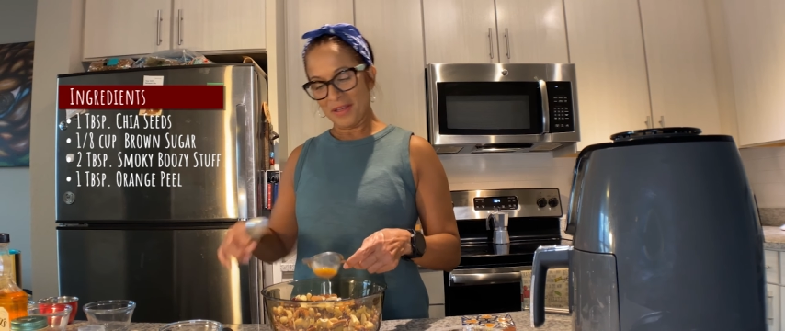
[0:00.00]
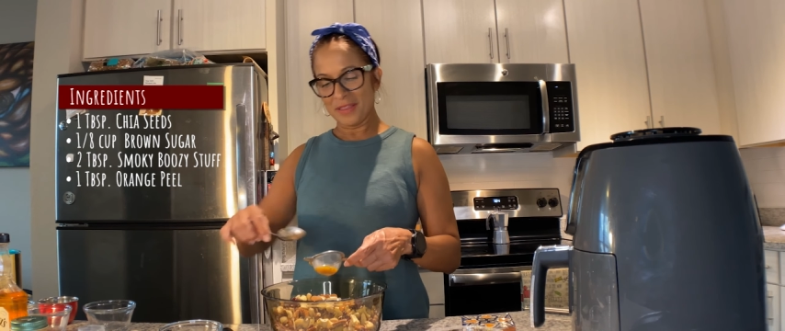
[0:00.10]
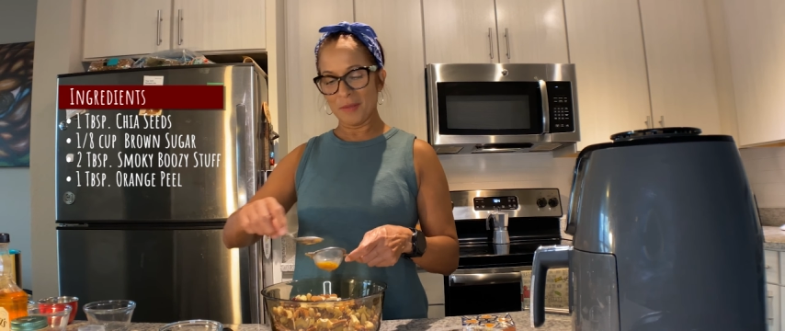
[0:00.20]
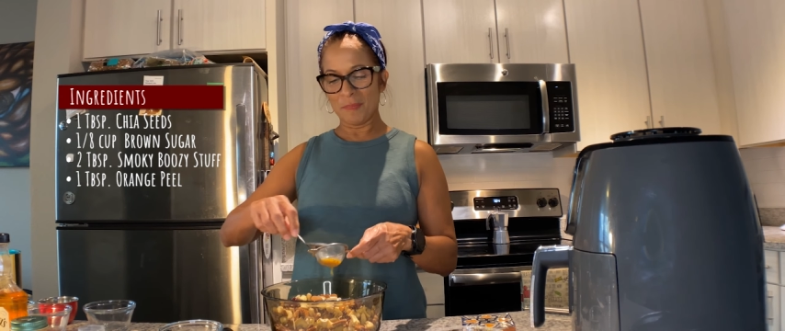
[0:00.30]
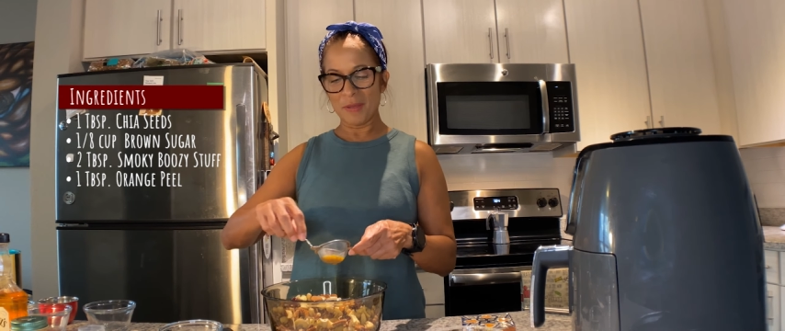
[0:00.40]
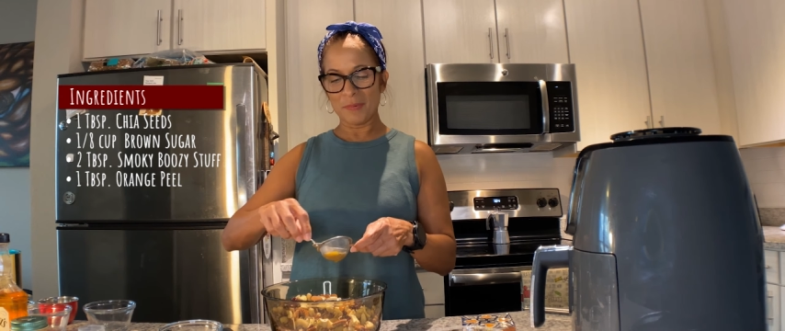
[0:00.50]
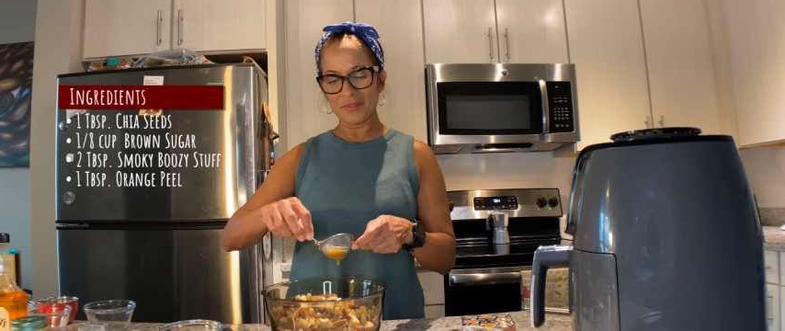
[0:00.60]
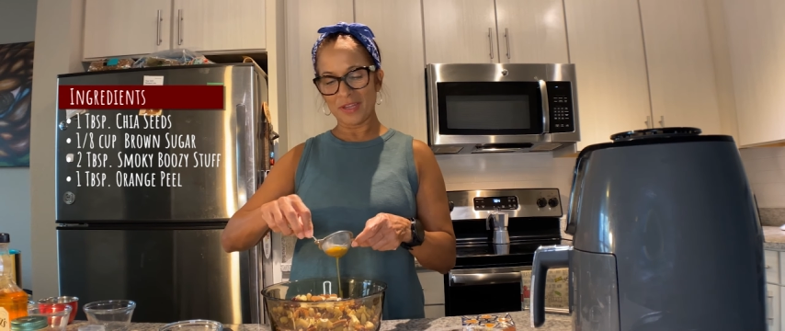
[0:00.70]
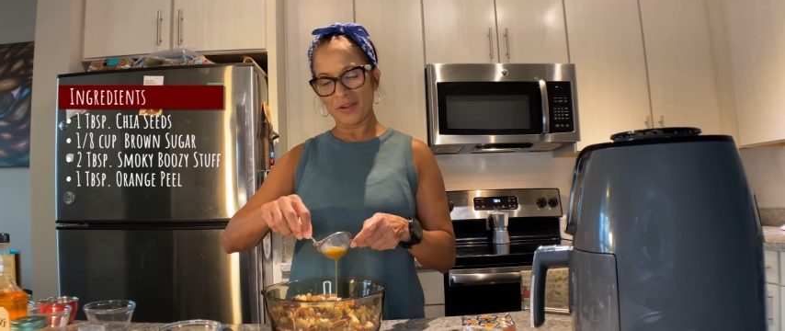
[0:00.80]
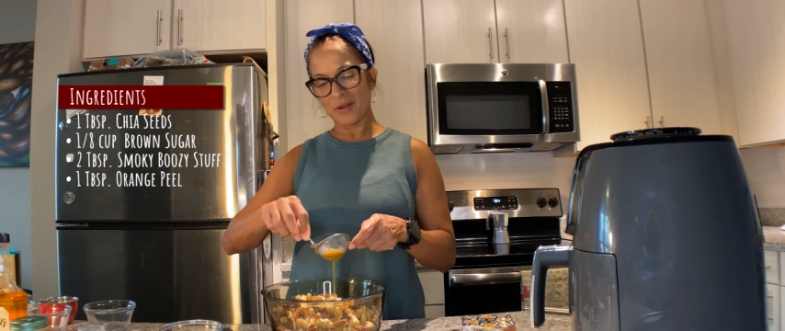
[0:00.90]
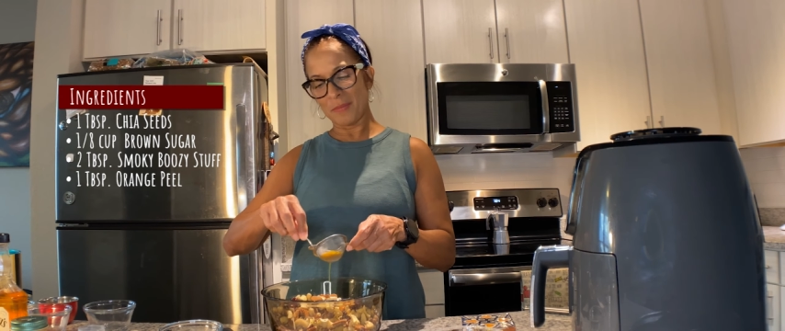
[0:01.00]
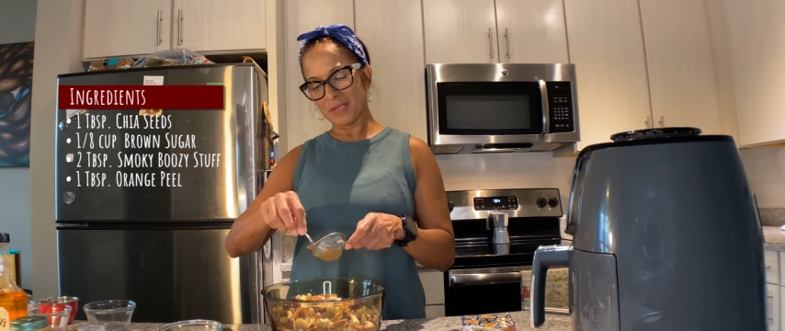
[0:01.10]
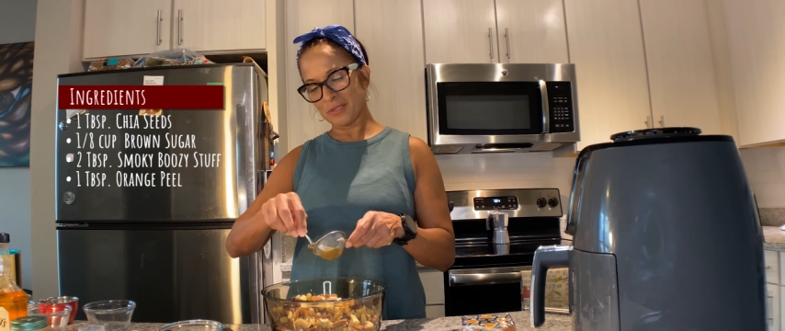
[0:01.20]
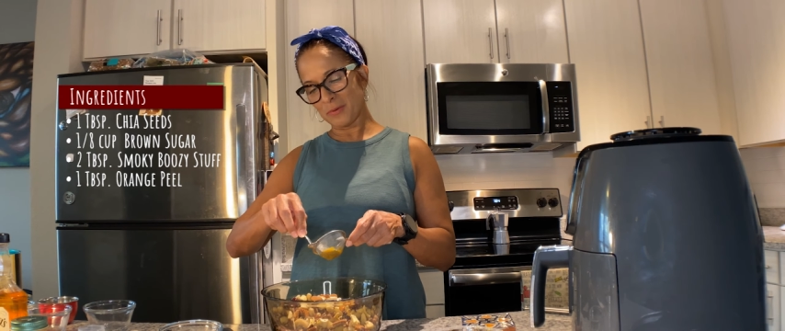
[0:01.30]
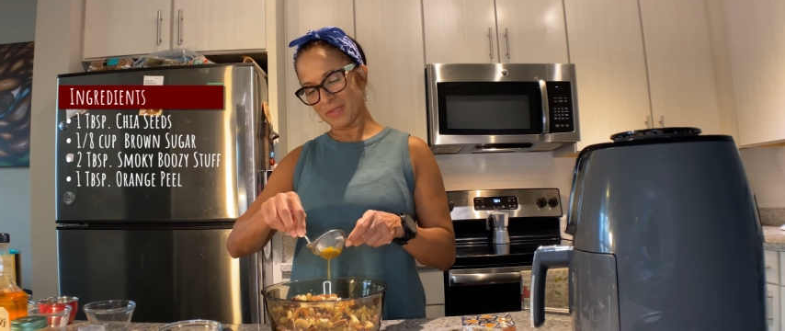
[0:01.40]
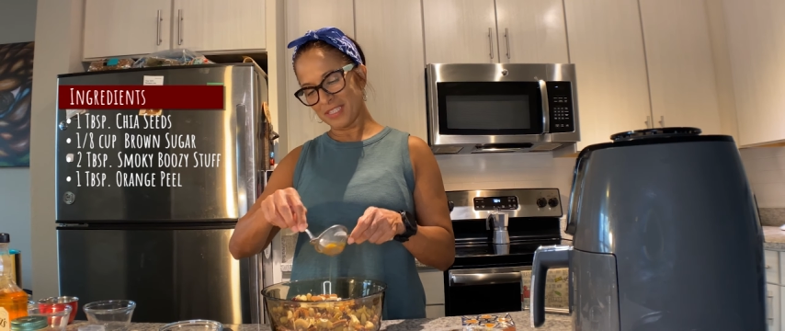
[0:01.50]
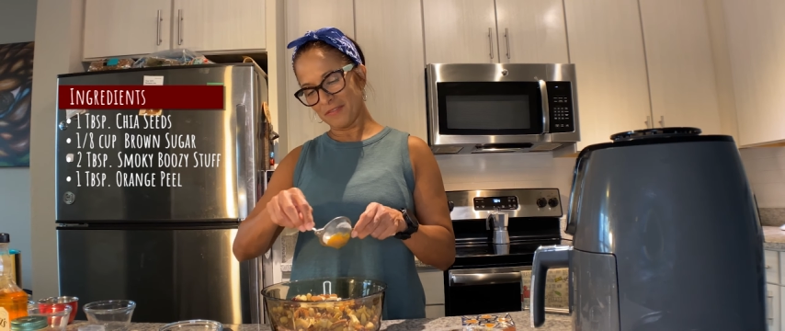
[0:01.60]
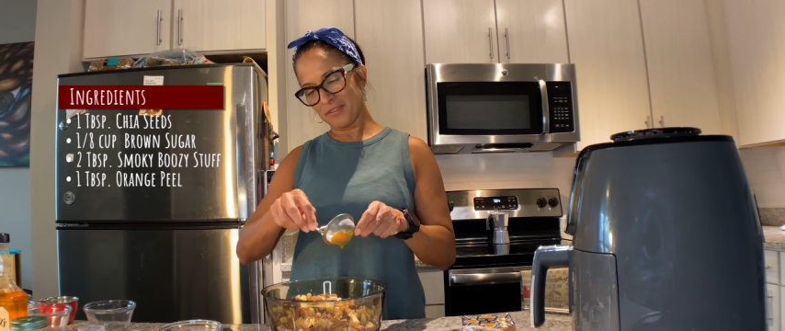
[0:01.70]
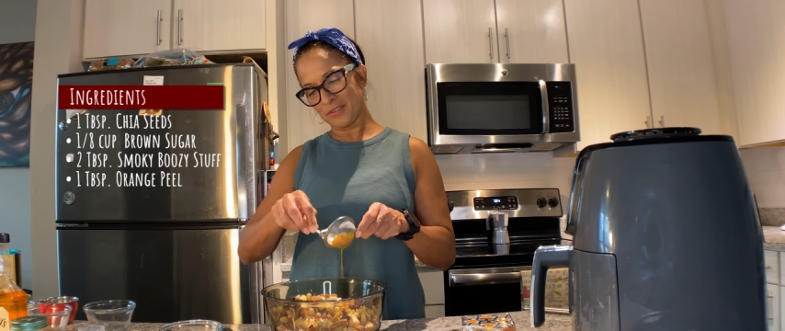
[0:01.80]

the people that are about to receive this